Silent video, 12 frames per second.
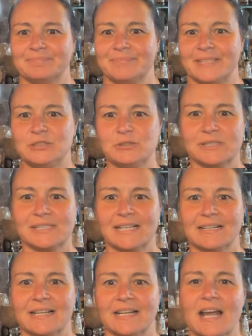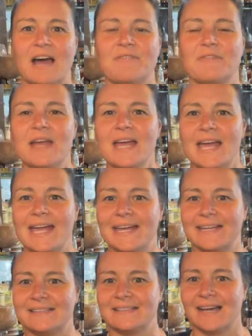interestingly enough,
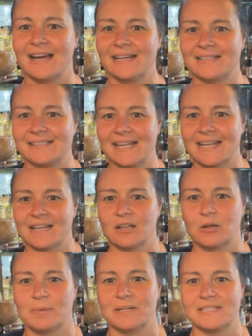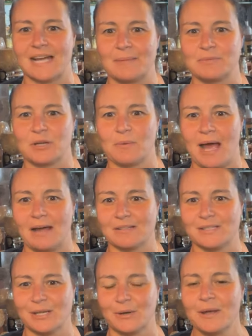it, uh, it's taking a little bit of time to go
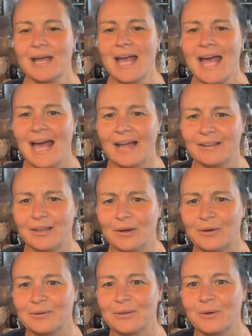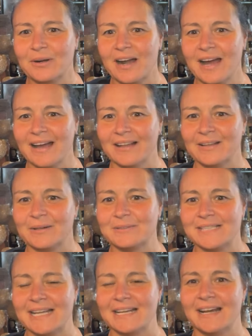out. So hello, Laura. Hello,
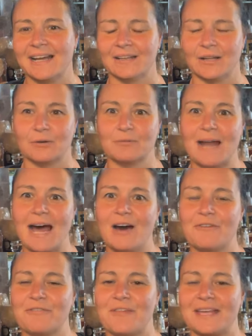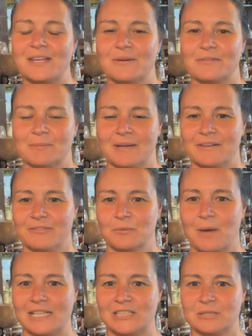Dana. Hello, Ralph. Thank you, everybody, for
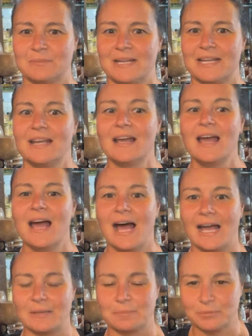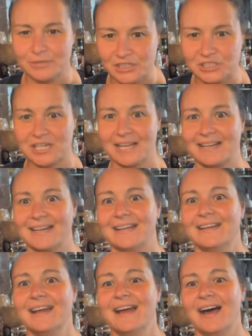watching me. I appreciate
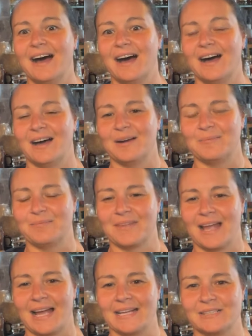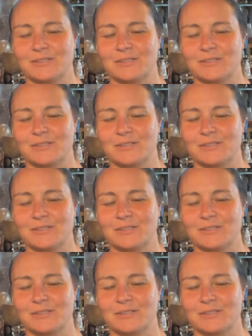it. Um, I,